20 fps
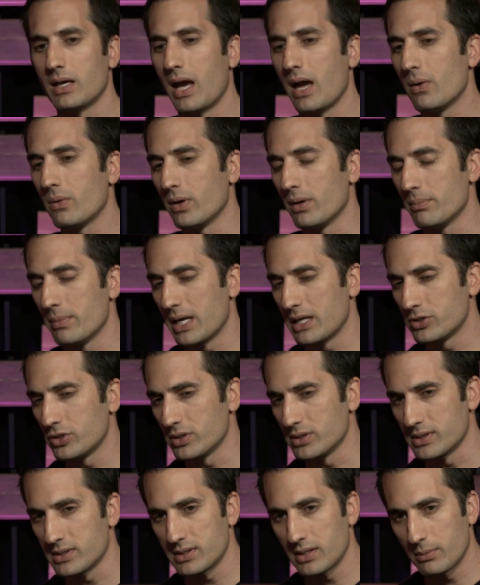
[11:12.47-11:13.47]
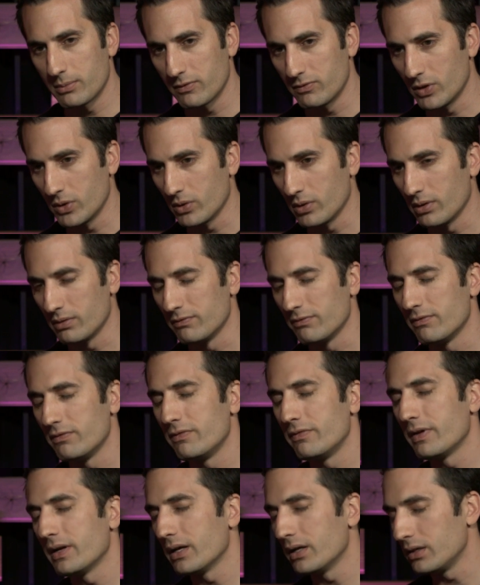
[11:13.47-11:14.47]
I would imagine some of you are in
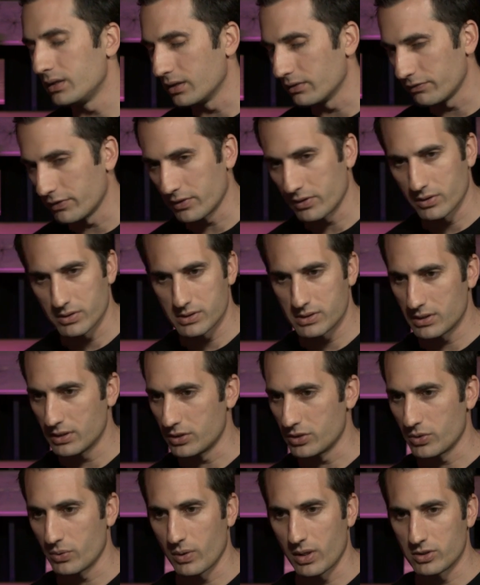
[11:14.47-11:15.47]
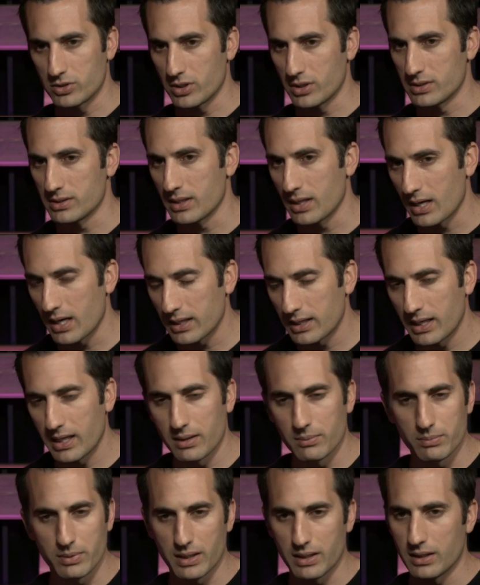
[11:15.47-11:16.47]
very difficult situations that I
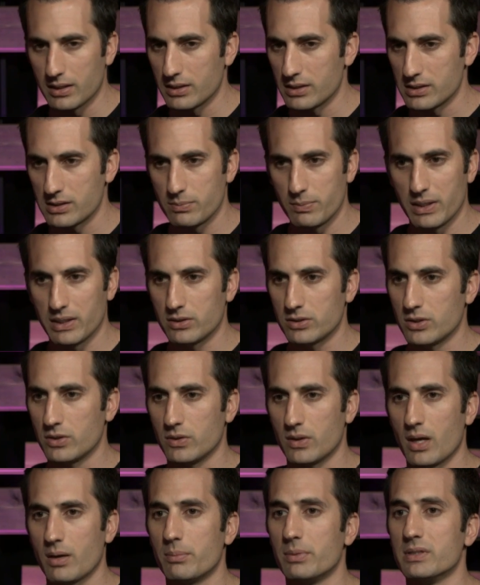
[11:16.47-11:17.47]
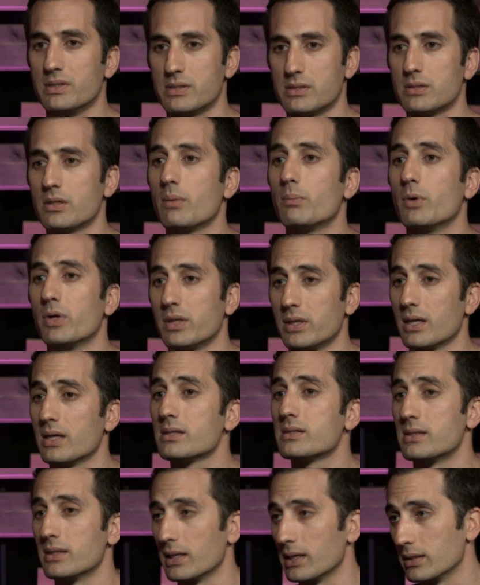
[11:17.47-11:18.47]
can't begin to speak to now, but someone
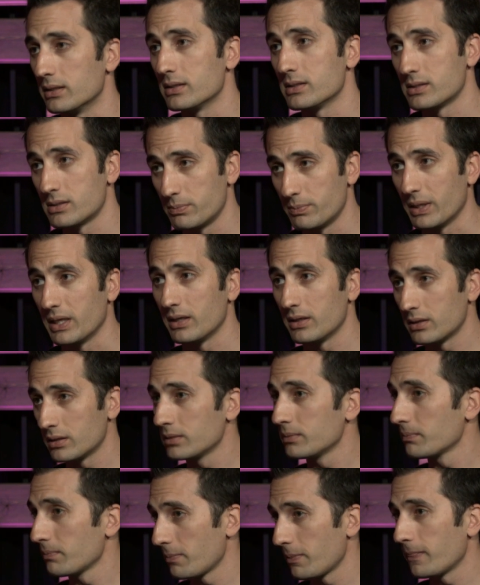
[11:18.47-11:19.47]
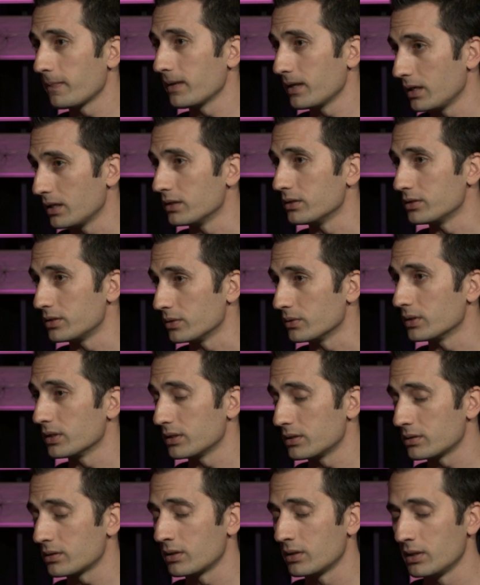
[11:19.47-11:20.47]
does need to speak into
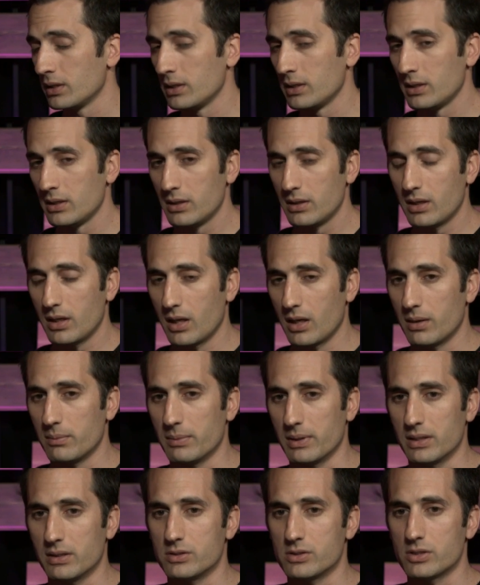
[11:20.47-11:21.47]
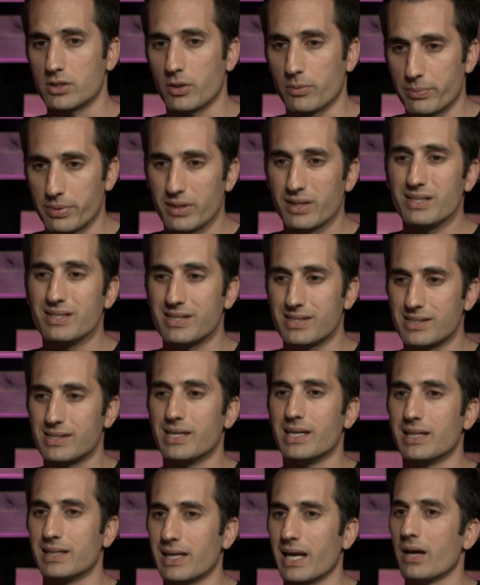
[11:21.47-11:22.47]
it. Um, and so please
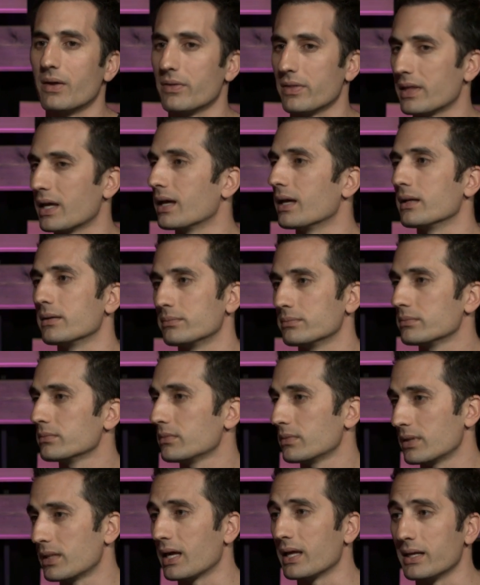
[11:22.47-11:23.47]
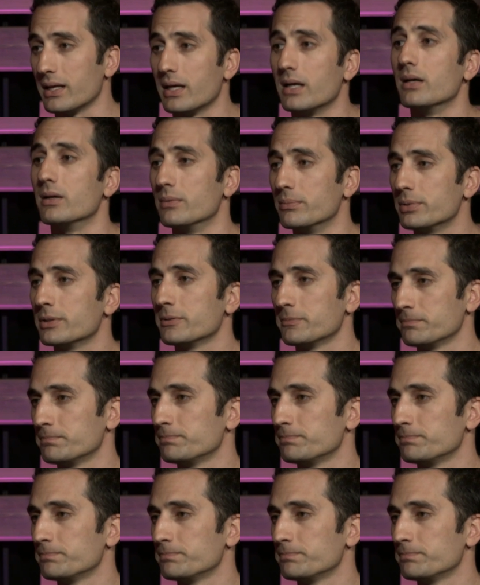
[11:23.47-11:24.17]
seek out that, that help.